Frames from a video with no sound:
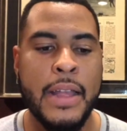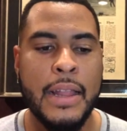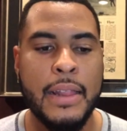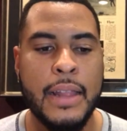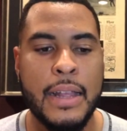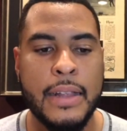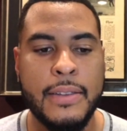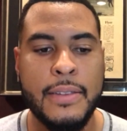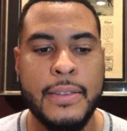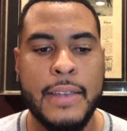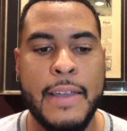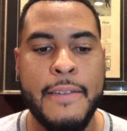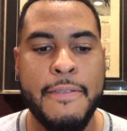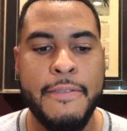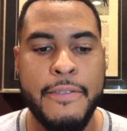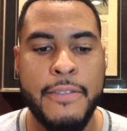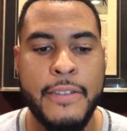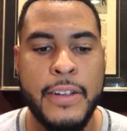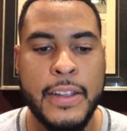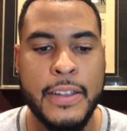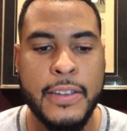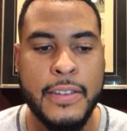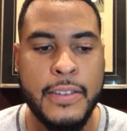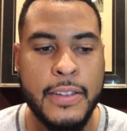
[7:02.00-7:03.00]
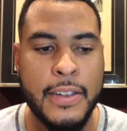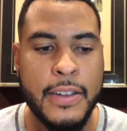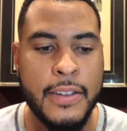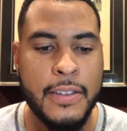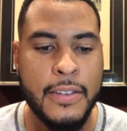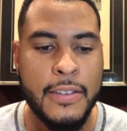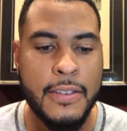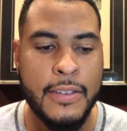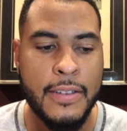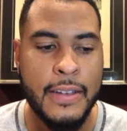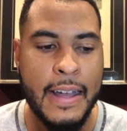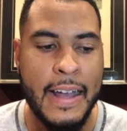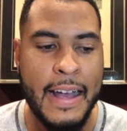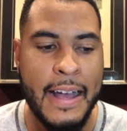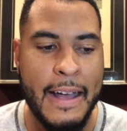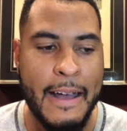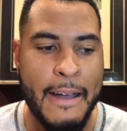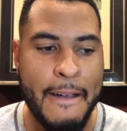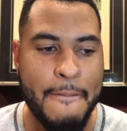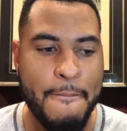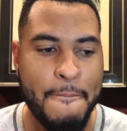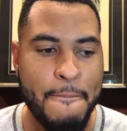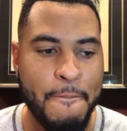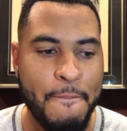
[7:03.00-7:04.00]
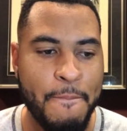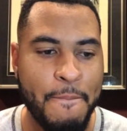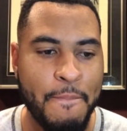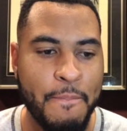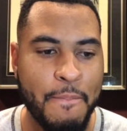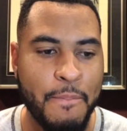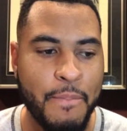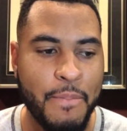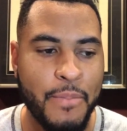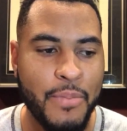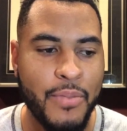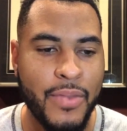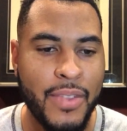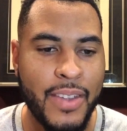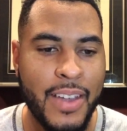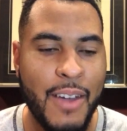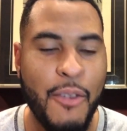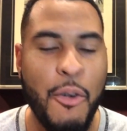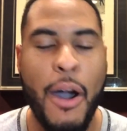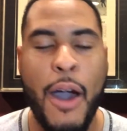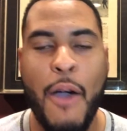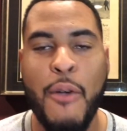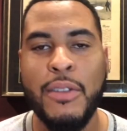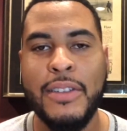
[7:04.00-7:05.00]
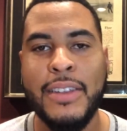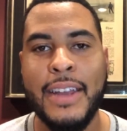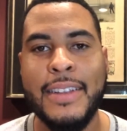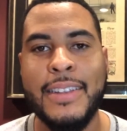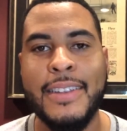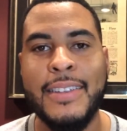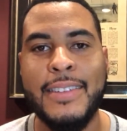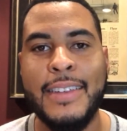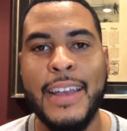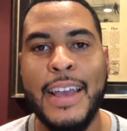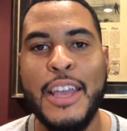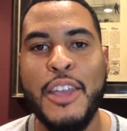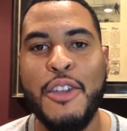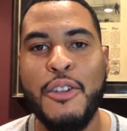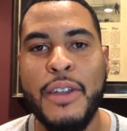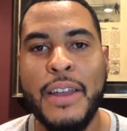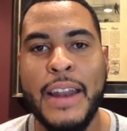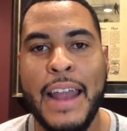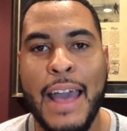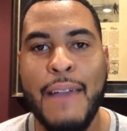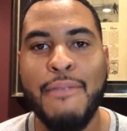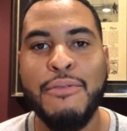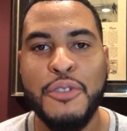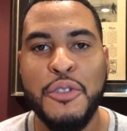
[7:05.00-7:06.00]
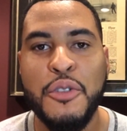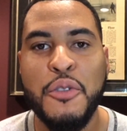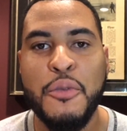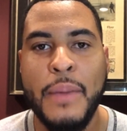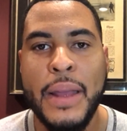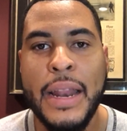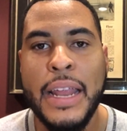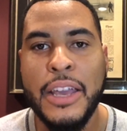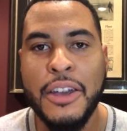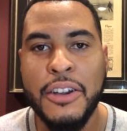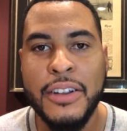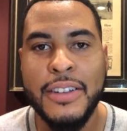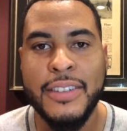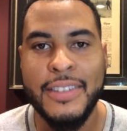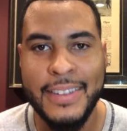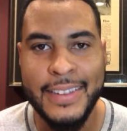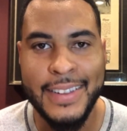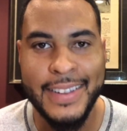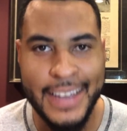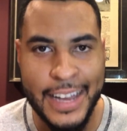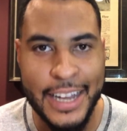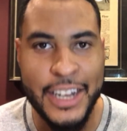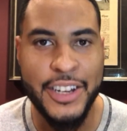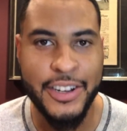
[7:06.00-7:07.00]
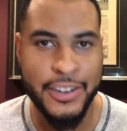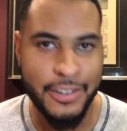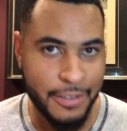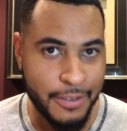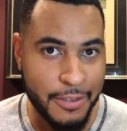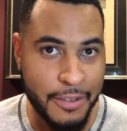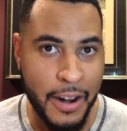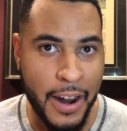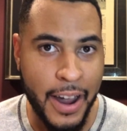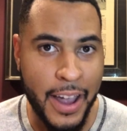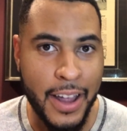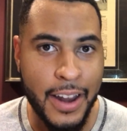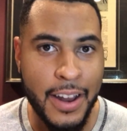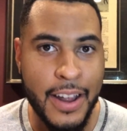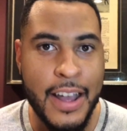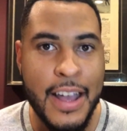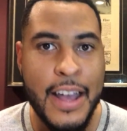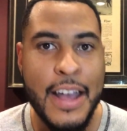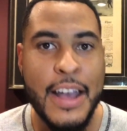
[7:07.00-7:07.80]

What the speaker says: let's say, for instance, I always like to say you can have too many cooks in the kitchen, right?